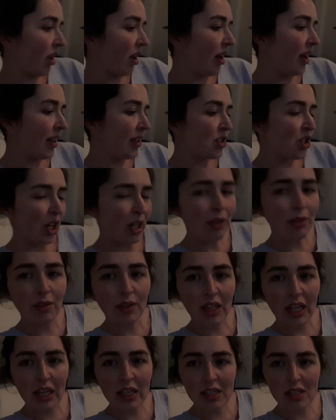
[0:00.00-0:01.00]
in general
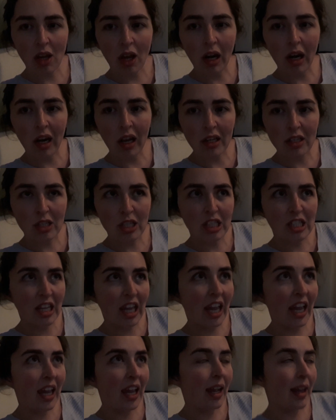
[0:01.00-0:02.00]
there's not a lot to
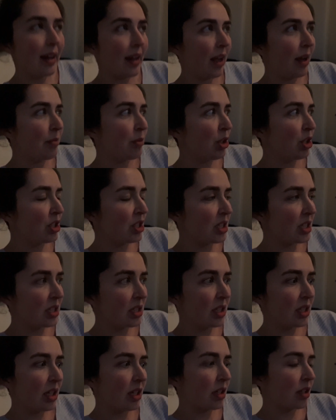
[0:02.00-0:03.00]
say. I'm not
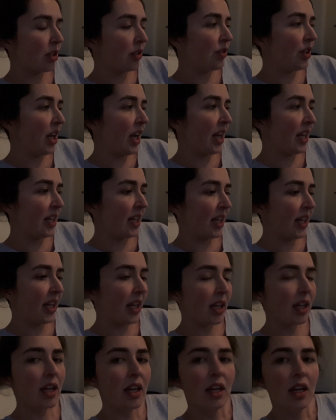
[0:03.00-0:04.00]
dizzy, I don't have a
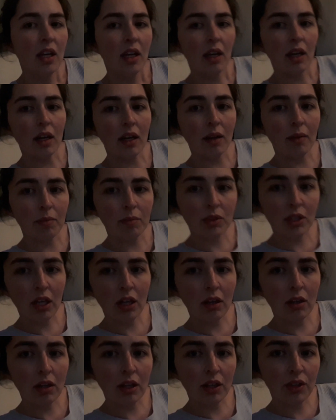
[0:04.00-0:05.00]
headache. The
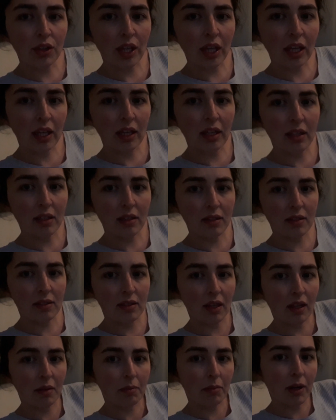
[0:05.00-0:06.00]
only thing is
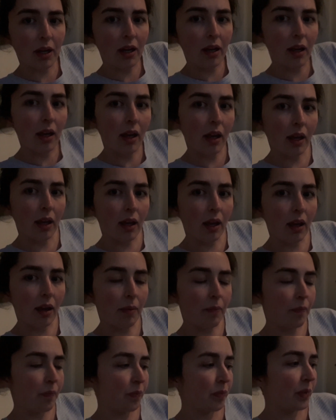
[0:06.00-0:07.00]
that my
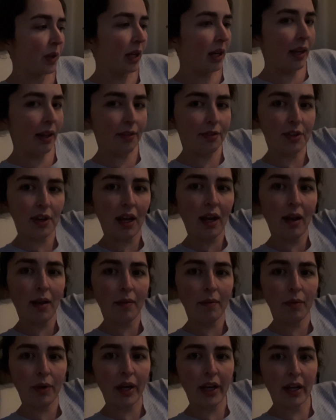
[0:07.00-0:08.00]
left
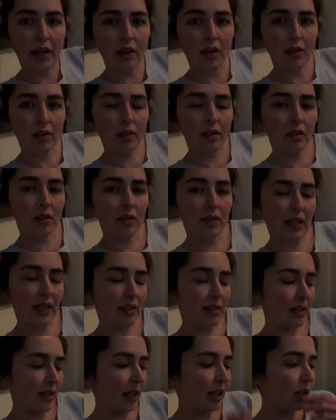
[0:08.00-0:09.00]
arm where I got the
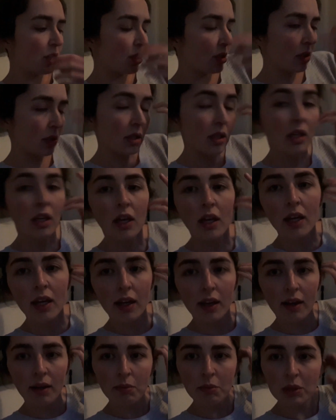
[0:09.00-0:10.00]
vaccination
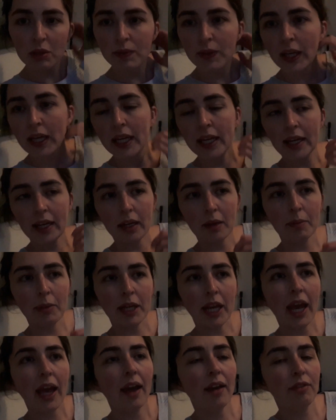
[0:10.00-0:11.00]
is feeling a bit
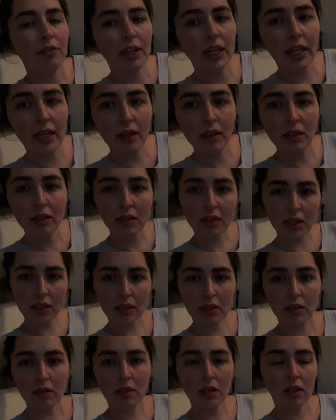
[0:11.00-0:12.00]
heavier
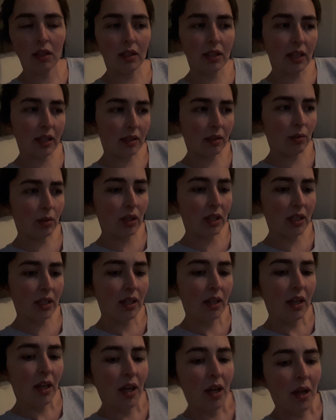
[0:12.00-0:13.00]
than the other one,
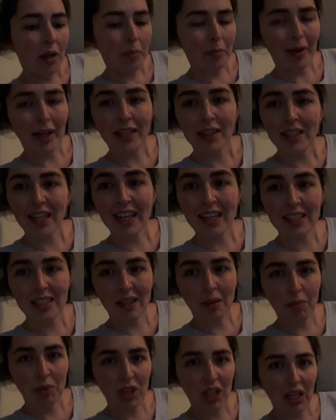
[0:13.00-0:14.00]
but that is
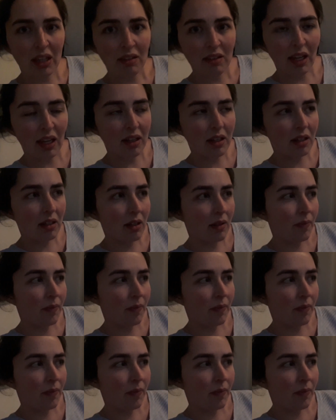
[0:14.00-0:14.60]
something that